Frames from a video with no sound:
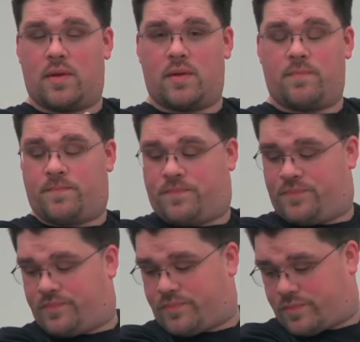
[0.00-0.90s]
Um,
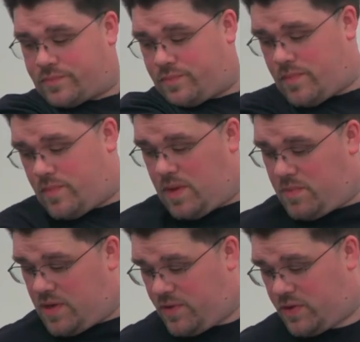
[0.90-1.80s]

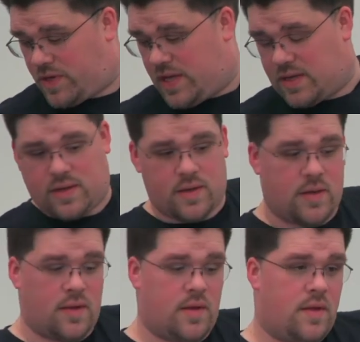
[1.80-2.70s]
if you look at
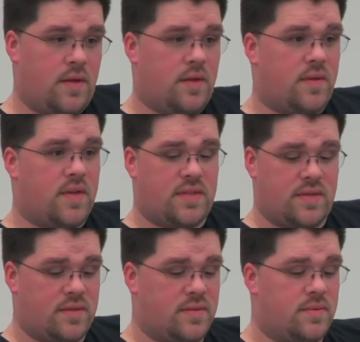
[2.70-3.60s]

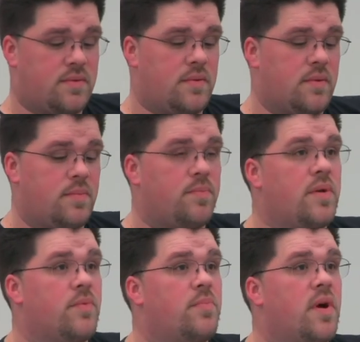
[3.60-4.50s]
this
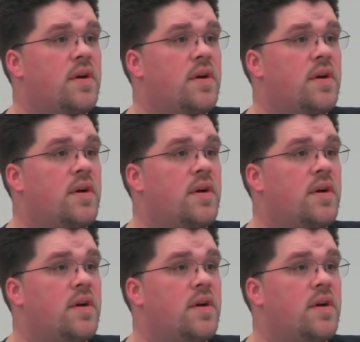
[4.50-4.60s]
bentwood